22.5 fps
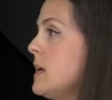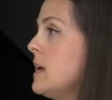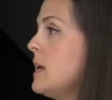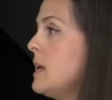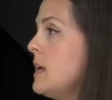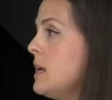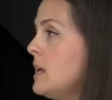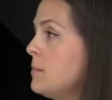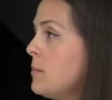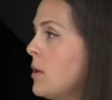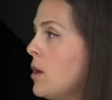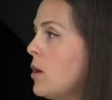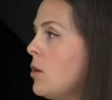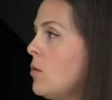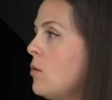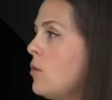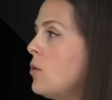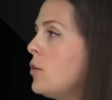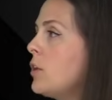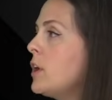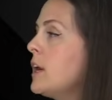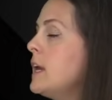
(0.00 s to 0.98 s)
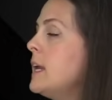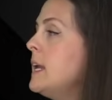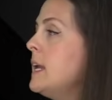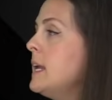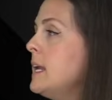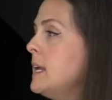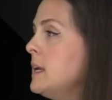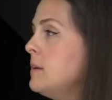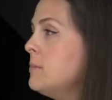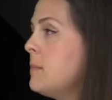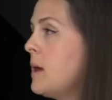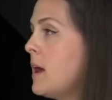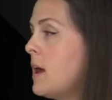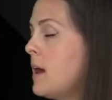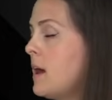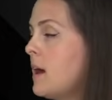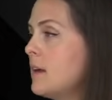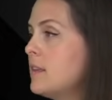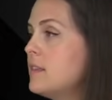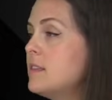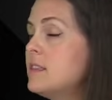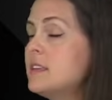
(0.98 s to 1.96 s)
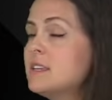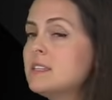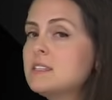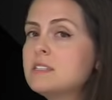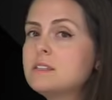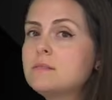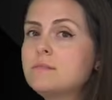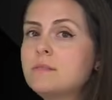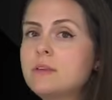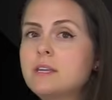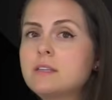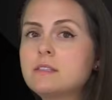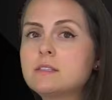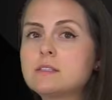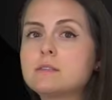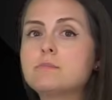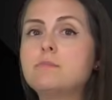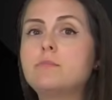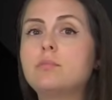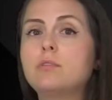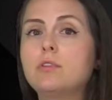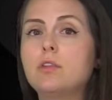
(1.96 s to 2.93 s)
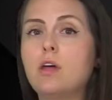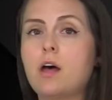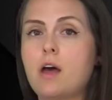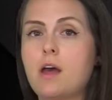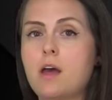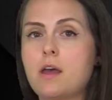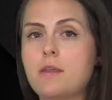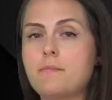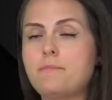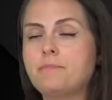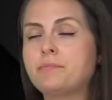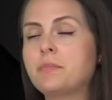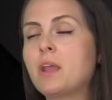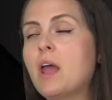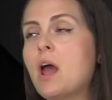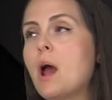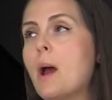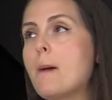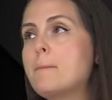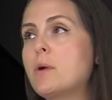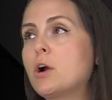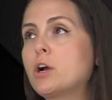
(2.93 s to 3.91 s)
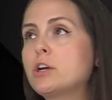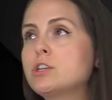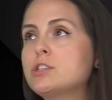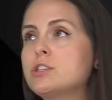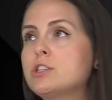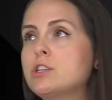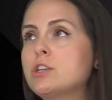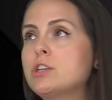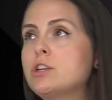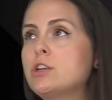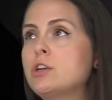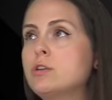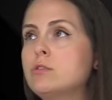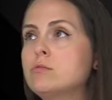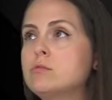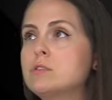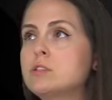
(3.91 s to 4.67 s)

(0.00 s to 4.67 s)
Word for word: hemo or hema. This means blood. A person who